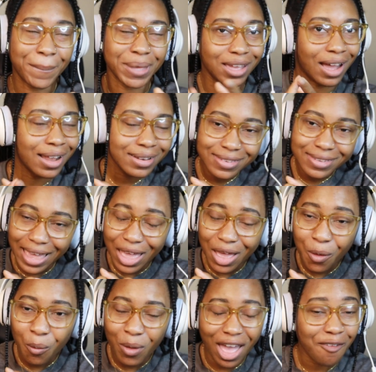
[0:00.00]

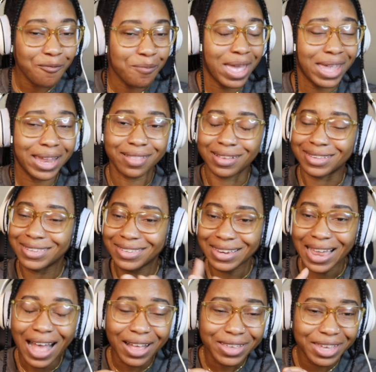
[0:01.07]
Beyonce, we have Megan Thee
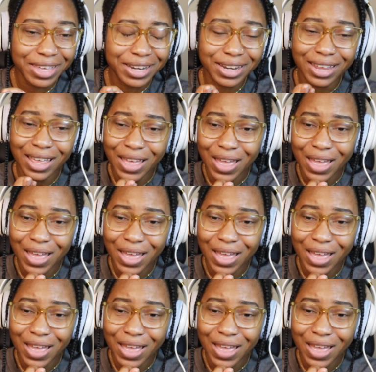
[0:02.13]
Stallion,